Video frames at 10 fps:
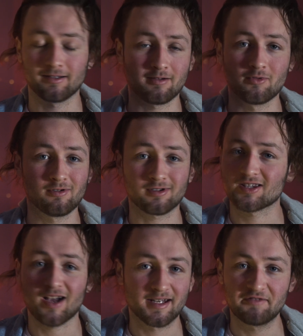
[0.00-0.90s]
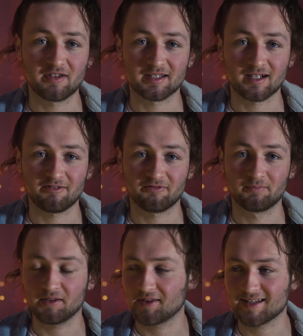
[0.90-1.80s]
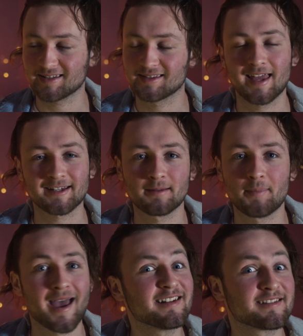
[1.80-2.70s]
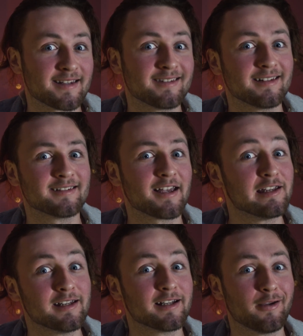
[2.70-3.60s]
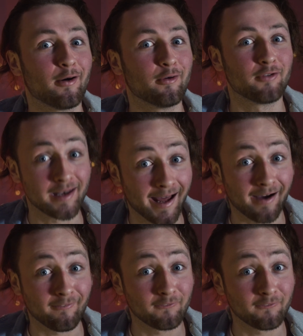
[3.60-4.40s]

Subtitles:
a lot more scientific stuff, but that's the bare necessities that you need to know for now.